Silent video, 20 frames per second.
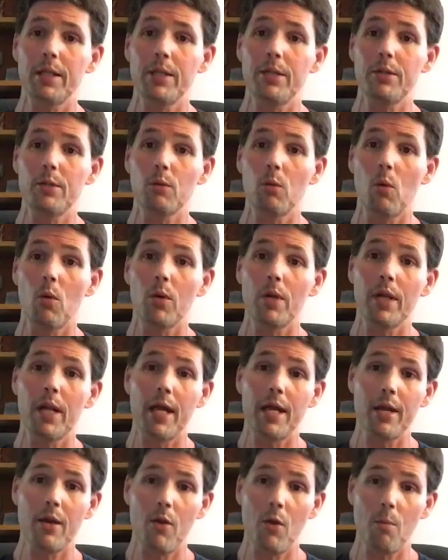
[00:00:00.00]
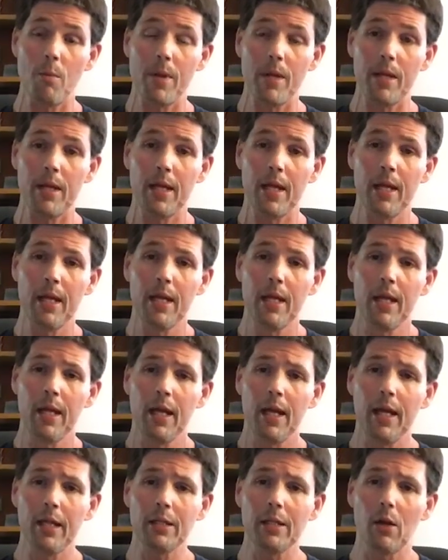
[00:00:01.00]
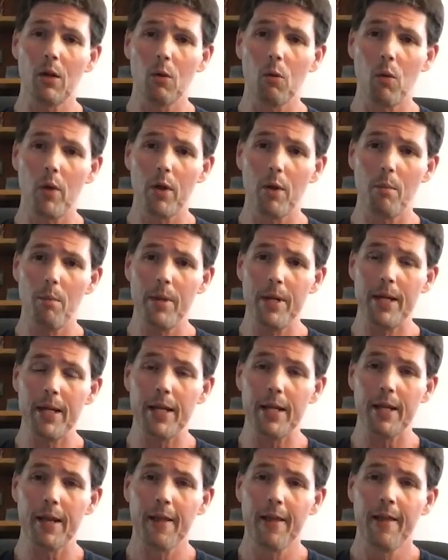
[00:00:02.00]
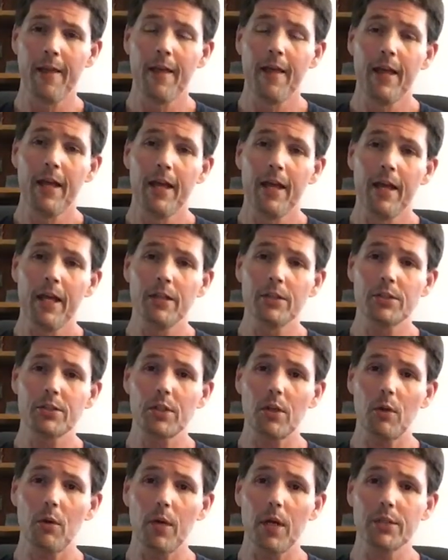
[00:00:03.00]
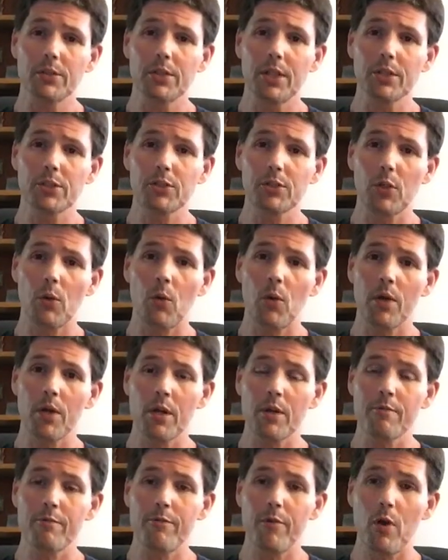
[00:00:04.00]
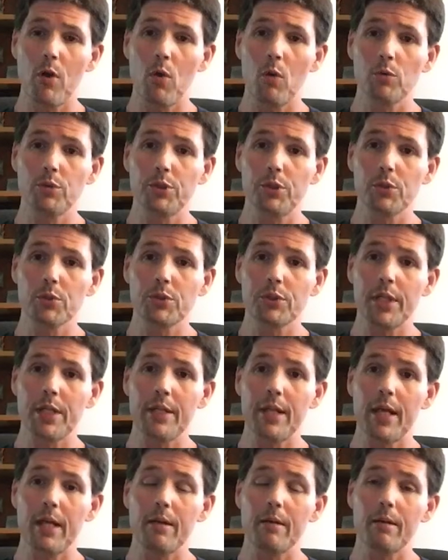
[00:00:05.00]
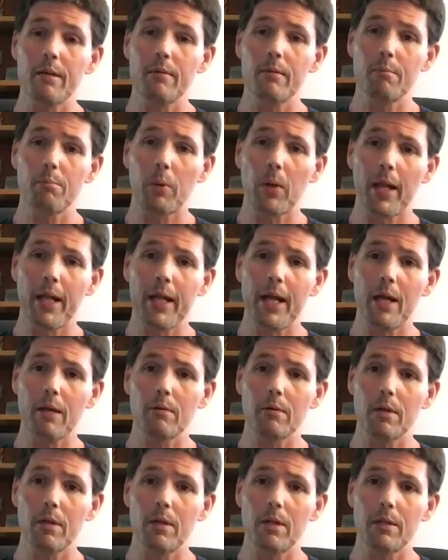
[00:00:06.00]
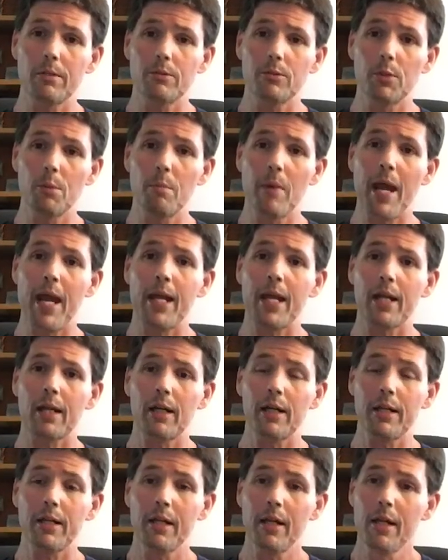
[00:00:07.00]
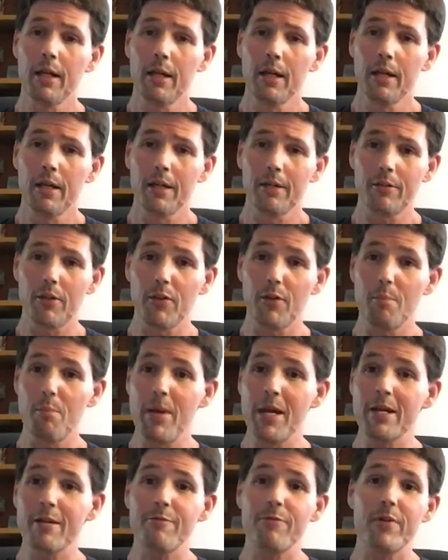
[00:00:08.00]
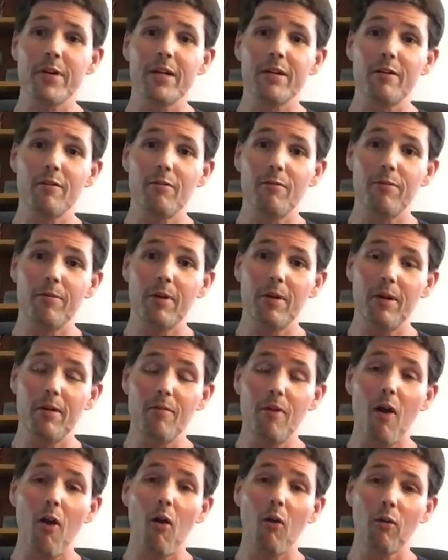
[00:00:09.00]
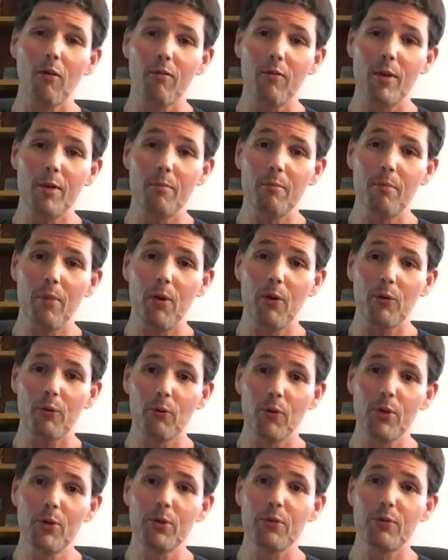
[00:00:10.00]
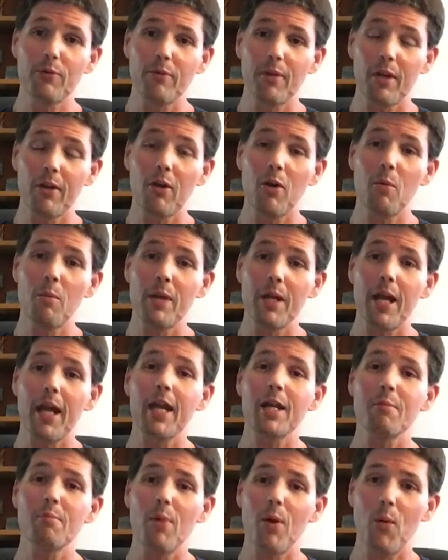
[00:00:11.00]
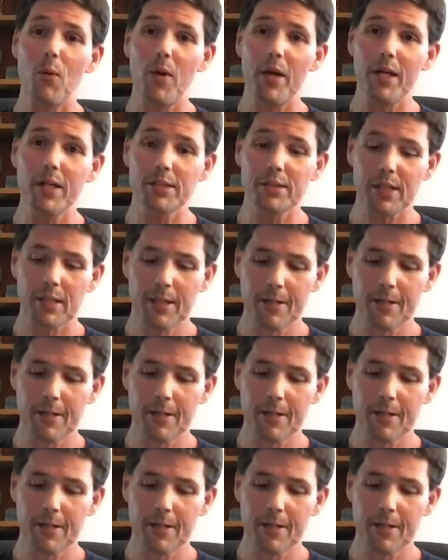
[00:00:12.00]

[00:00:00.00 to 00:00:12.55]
toward Naomi and her well-being. And so as this story unfolds, you'll see that play out dramatically to the benefit of all of them, both Ruth, Naomi, and Boaz.